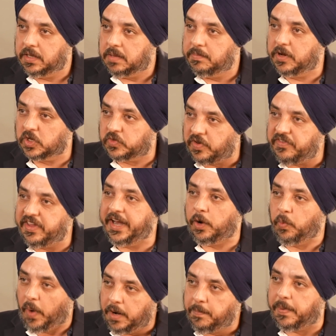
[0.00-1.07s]
Because when we get
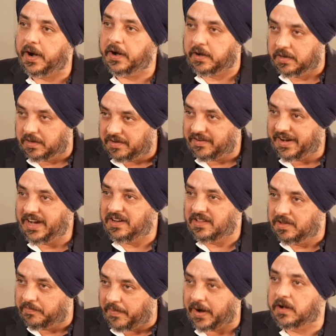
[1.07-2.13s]
one partner, right,
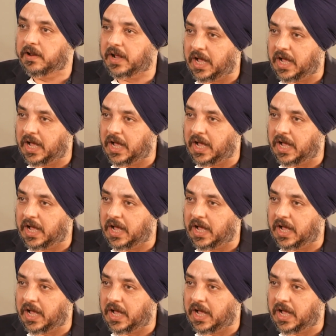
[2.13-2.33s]
the partner